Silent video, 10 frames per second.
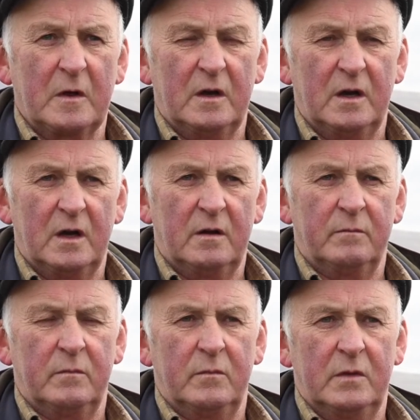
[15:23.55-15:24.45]

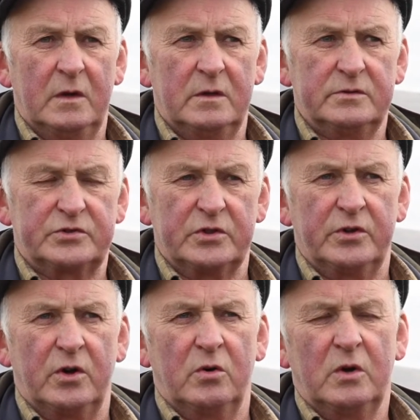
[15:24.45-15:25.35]
So
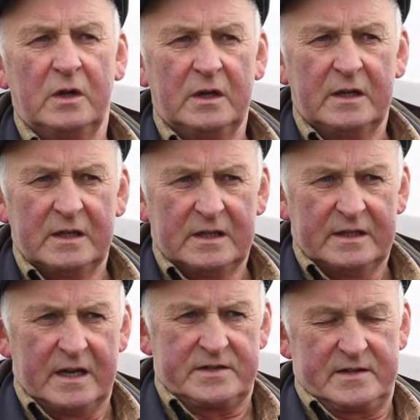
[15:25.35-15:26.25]
no,
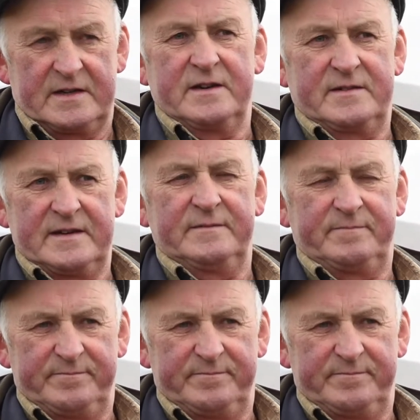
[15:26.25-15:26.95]
to